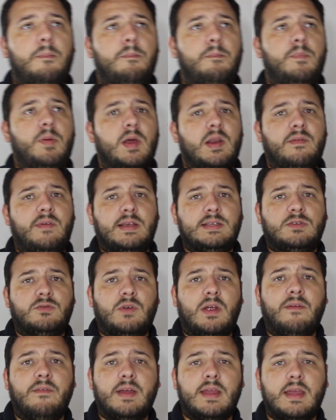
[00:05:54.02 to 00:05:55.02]
Pot of
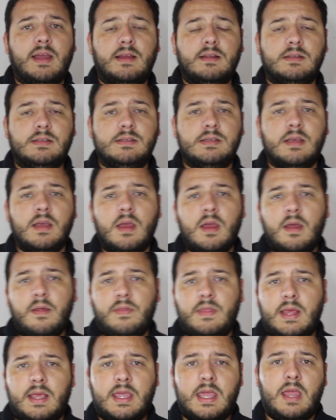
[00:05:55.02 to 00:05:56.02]
Extravagance
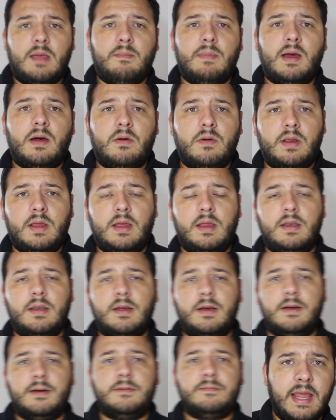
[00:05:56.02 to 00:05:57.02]
that came out in
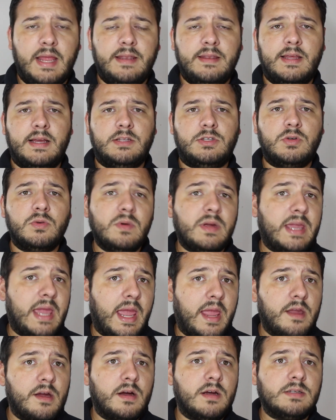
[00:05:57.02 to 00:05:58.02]
the Toon
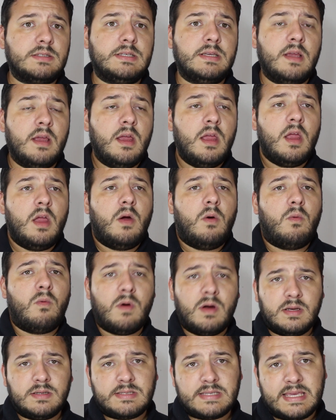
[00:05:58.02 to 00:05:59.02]
Chaos
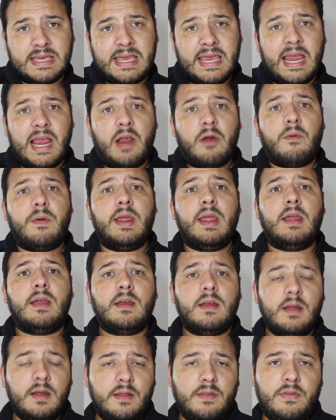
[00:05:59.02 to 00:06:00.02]
was
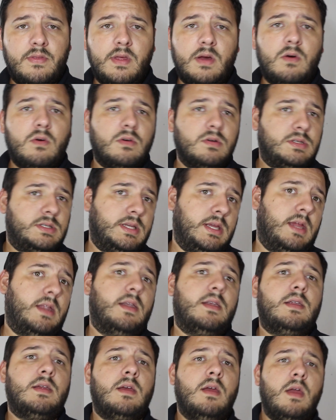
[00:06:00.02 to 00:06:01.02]
carrying the whole
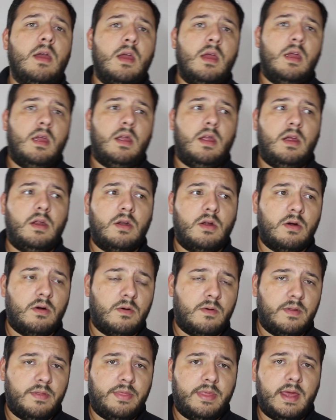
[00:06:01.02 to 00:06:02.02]
set. You
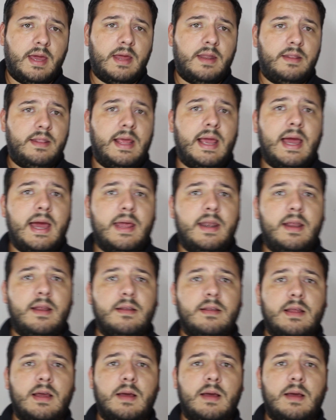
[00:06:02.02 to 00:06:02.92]
know, that and